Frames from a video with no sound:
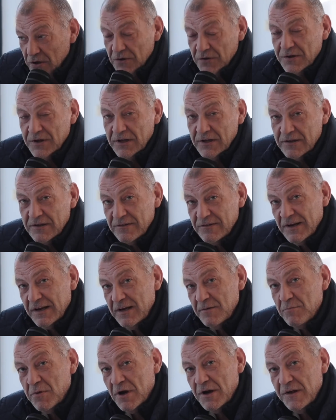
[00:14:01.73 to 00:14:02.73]
you think there's
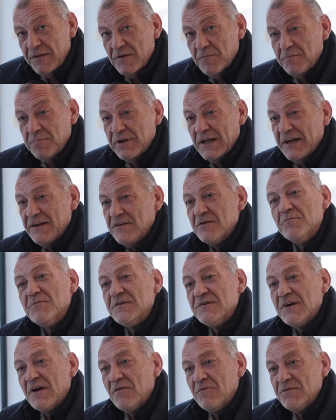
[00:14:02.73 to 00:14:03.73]
anybody that played
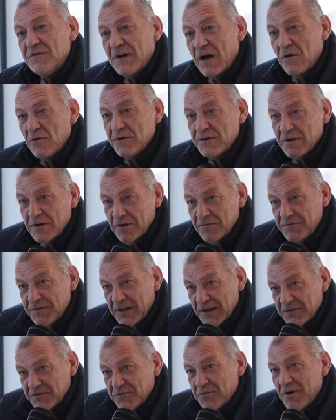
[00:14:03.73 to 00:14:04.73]
themselves out of
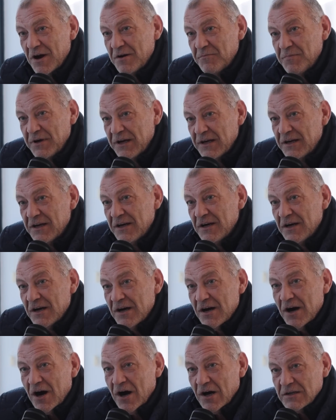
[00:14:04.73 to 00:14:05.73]
Test rugby
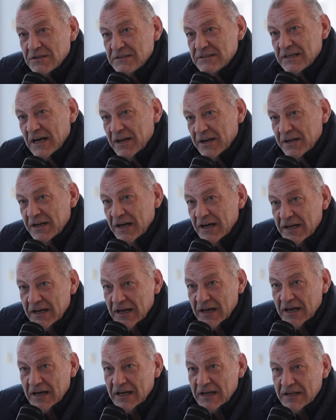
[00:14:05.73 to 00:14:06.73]
on
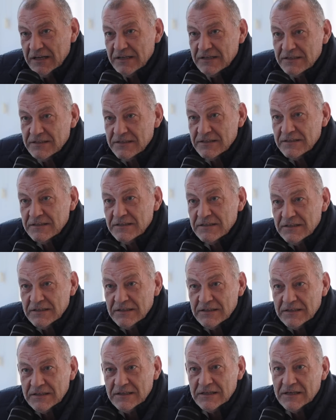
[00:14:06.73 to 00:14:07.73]
Saturday, and
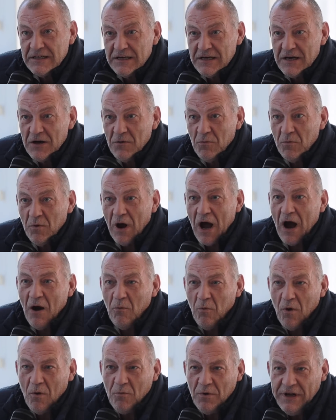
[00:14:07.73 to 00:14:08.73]

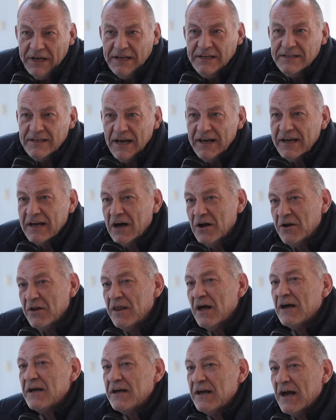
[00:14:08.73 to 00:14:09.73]
what would he take out of
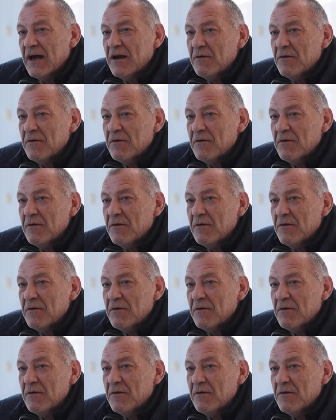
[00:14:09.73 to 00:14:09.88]
that game?